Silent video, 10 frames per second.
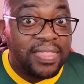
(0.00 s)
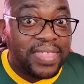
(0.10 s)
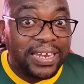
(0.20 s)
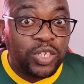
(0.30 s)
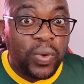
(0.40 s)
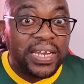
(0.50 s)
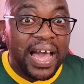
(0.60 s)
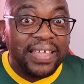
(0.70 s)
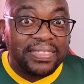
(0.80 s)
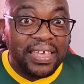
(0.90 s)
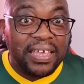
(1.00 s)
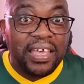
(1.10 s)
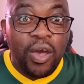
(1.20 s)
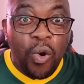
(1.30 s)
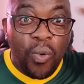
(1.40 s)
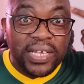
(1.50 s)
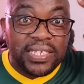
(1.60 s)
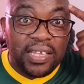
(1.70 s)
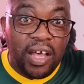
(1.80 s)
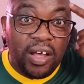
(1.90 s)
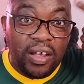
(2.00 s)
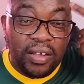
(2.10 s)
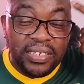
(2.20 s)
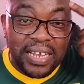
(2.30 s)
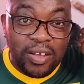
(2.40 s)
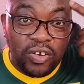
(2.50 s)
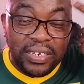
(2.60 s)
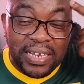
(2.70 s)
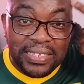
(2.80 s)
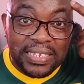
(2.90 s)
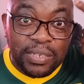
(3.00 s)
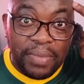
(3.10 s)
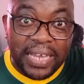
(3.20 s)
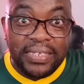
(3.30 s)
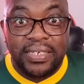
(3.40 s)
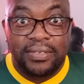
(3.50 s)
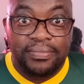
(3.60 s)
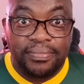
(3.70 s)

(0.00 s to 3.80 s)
That is what I think was on Dance's mind.